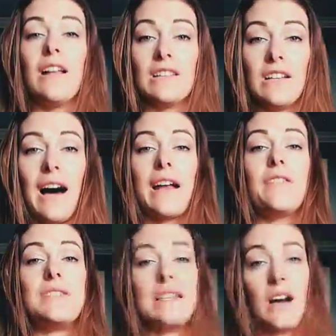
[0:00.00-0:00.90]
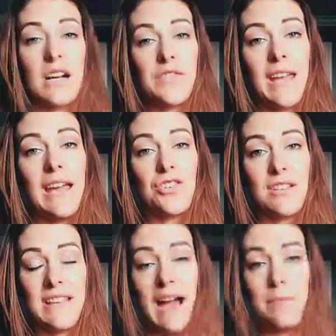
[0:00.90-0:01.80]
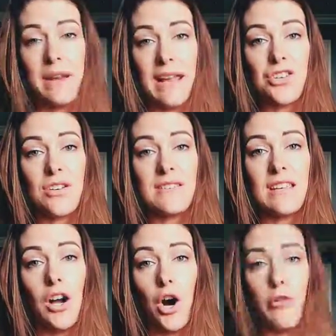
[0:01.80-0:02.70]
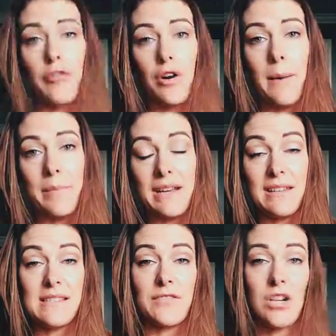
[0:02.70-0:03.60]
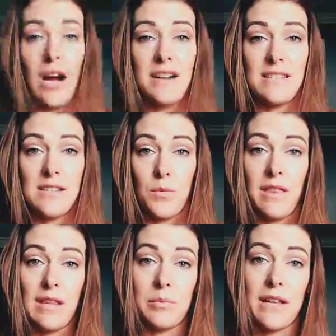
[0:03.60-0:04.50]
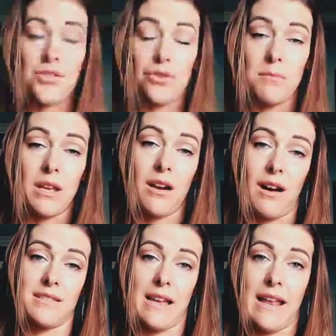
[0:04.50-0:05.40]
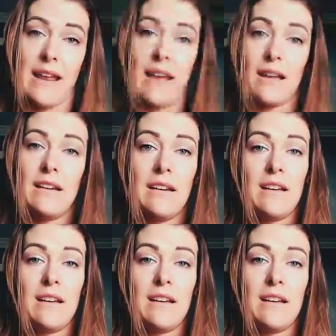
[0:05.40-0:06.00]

a lot of detoxification is happening. And just the overabundance of toxins within the bloodstream can cause a headache.